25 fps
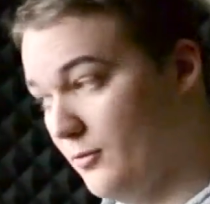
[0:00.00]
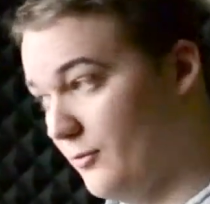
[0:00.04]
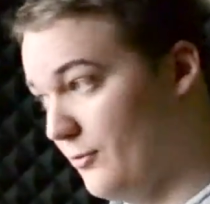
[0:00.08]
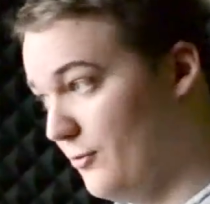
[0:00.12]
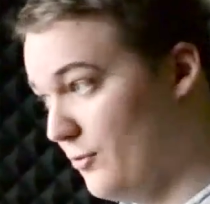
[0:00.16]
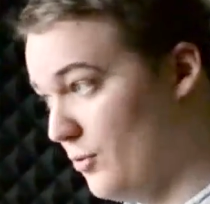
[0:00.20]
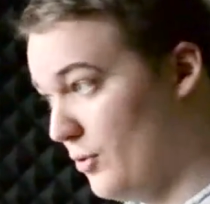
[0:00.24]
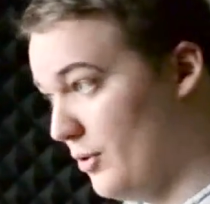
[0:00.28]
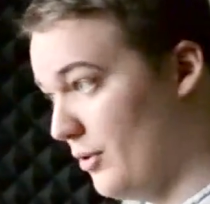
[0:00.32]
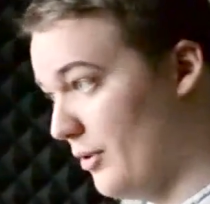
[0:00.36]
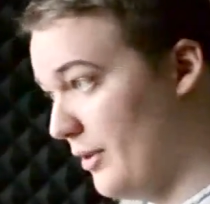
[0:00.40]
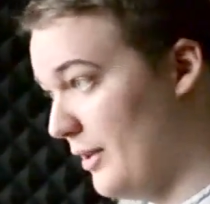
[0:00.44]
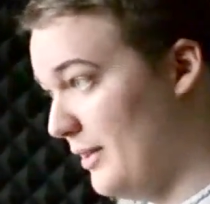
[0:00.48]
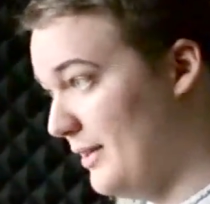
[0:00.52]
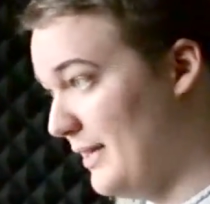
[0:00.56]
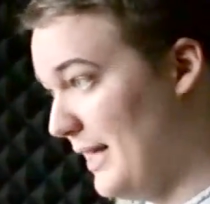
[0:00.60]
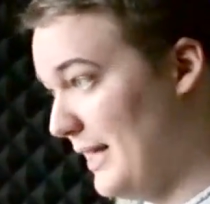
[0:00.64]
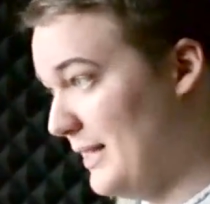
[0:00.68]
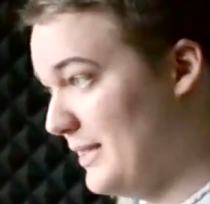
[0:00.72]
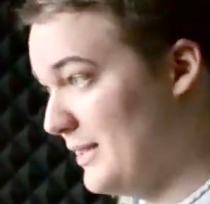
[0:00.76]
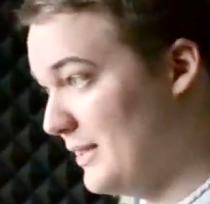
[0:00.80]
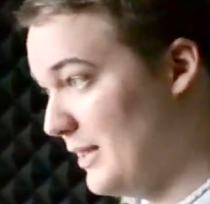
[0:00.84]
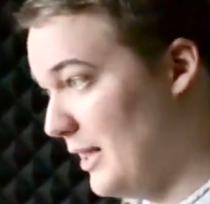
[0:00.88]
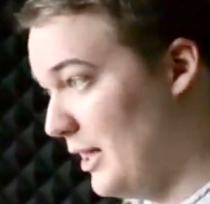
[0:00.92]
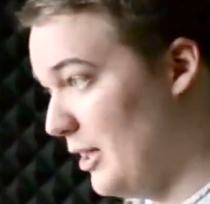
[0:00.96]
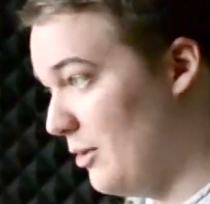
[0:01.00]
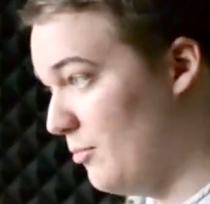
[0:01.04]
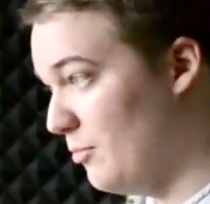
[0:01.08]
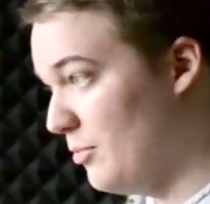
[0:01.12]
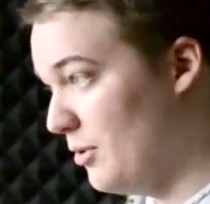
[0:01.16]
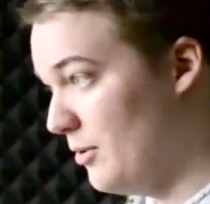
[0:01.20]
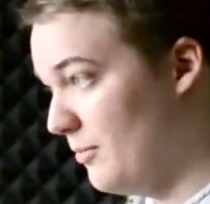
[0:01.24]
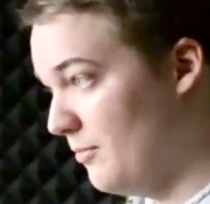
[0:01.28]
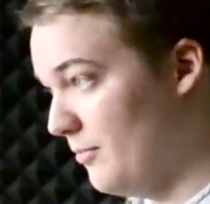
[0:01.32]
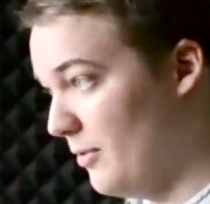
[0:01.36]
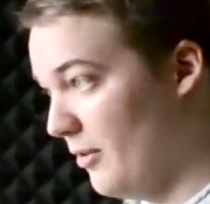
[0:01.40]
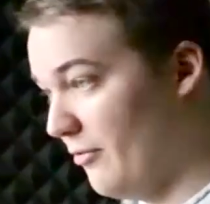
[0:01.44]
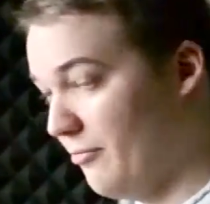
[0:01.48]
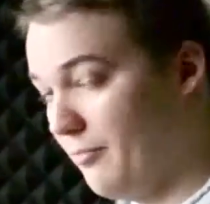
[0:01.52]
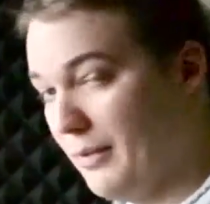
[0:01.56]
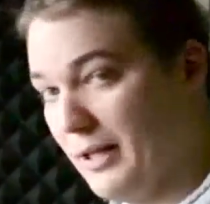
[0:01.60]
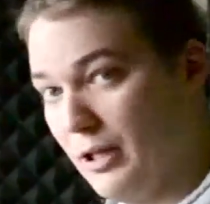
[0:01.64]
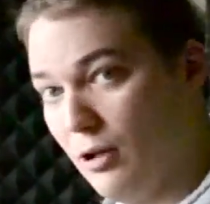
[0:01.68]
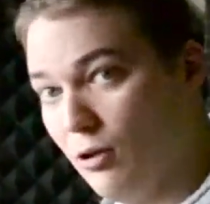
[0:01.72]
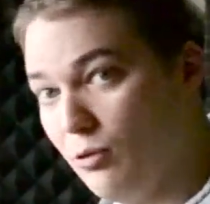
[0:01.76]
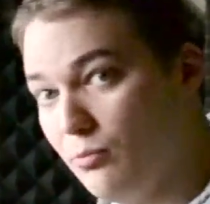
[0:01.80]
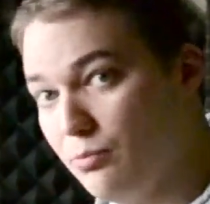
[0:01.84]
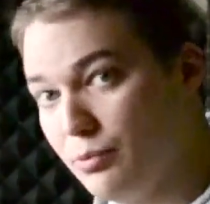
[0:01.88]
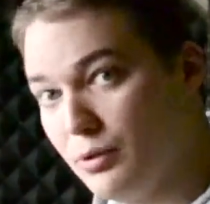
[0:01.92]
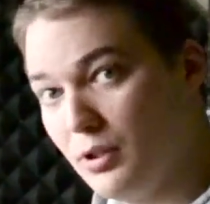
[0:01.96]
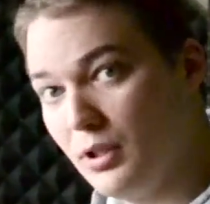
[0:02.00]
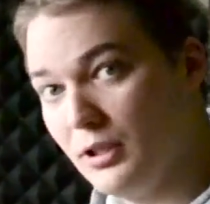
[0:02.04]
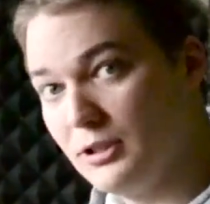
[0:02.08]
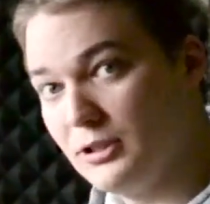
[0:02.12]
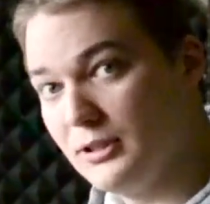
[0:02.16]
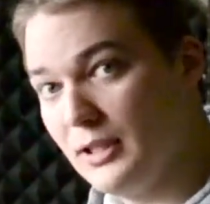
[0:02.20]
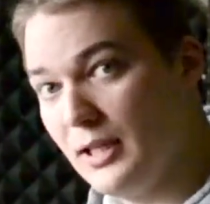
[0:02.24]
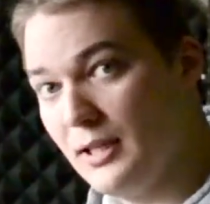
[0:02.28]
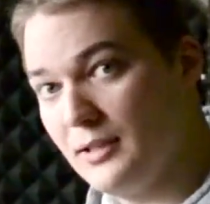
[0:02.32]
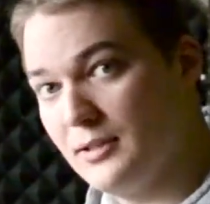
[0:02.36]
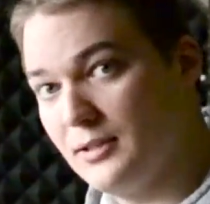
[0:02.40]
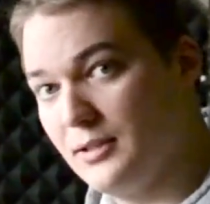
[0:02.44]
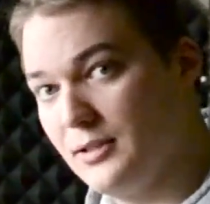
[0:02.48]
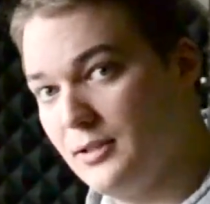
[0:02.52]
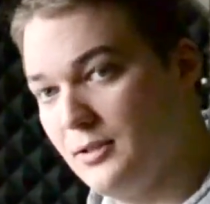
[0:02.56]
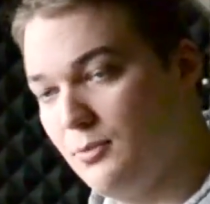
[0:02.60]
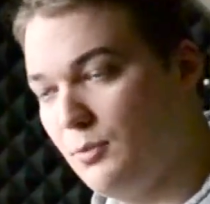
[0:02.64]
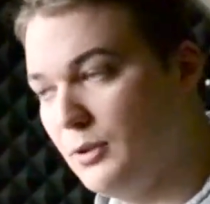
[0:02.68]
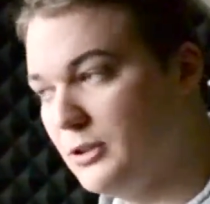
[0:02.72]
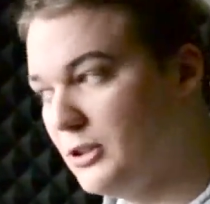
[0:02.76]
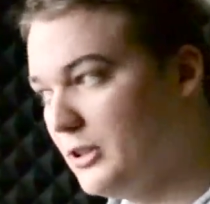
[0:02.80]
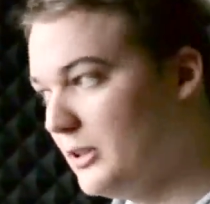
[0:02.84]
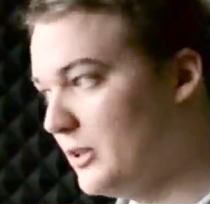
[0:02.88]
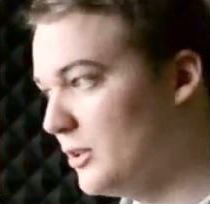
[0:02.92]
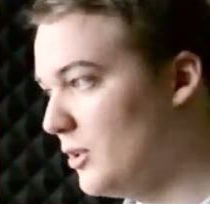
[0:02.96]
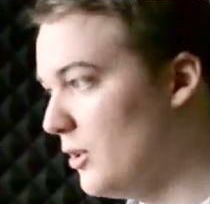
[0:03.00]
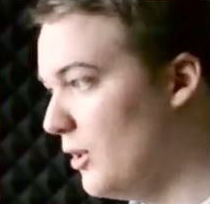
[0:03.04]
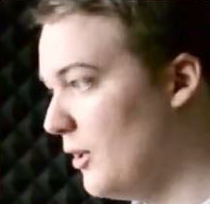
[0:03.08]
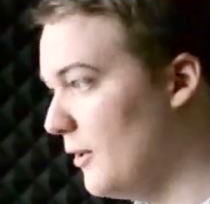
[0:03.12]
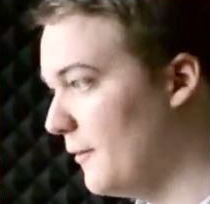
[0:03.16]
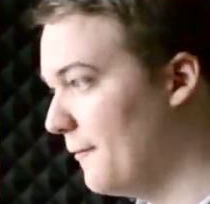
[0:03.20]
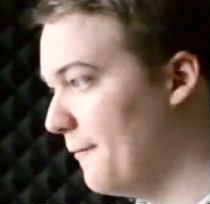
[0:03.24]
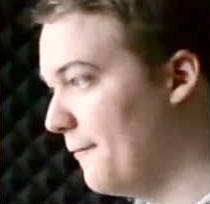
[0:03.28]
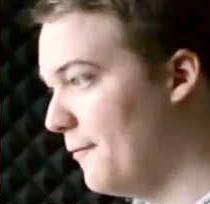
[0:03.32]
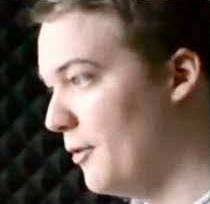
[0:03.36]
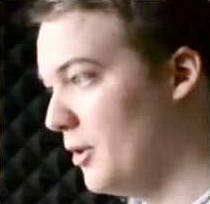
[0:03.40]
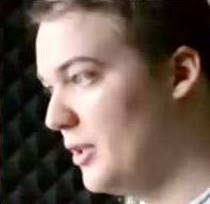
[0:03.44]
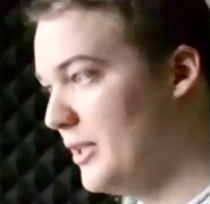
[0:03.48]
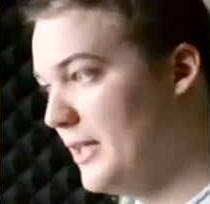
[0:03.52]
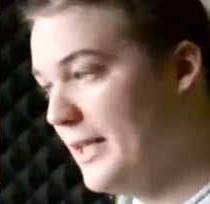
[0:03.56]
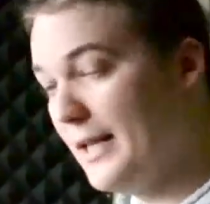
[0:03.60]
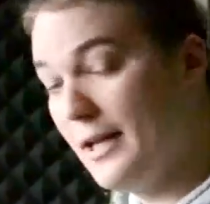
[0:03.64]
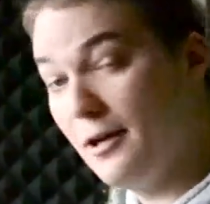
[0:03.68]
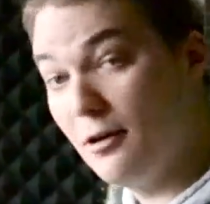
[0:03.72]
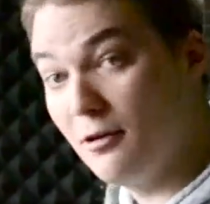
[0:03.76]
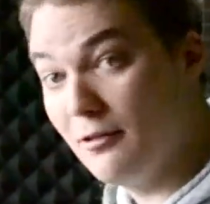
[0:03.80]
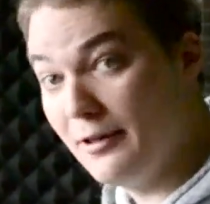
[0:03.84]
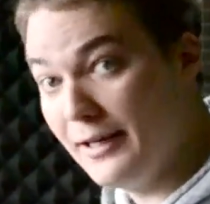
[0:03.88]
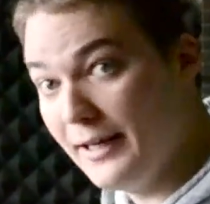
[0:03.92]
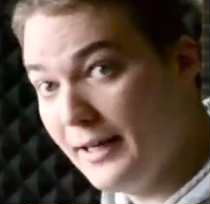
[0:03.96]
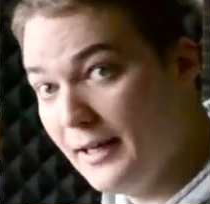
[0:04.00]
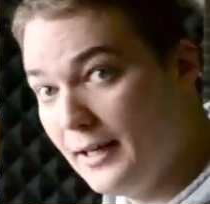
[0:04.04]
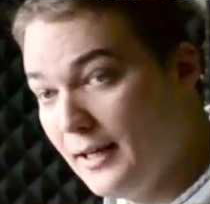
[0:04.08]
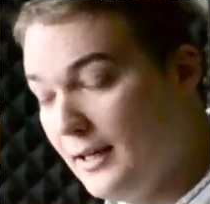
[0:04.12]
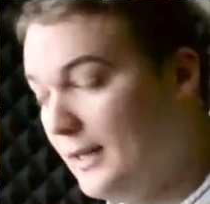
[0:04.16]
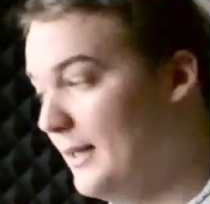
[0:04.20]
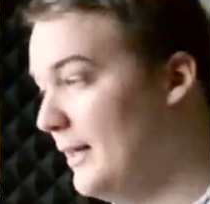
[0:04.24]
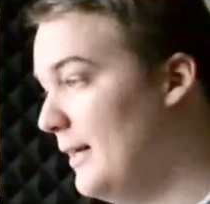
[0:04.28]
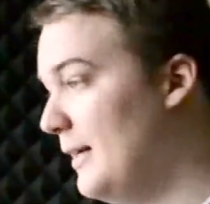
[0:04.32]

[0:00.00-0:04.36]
for the next album of my own project, which is called Fortiori.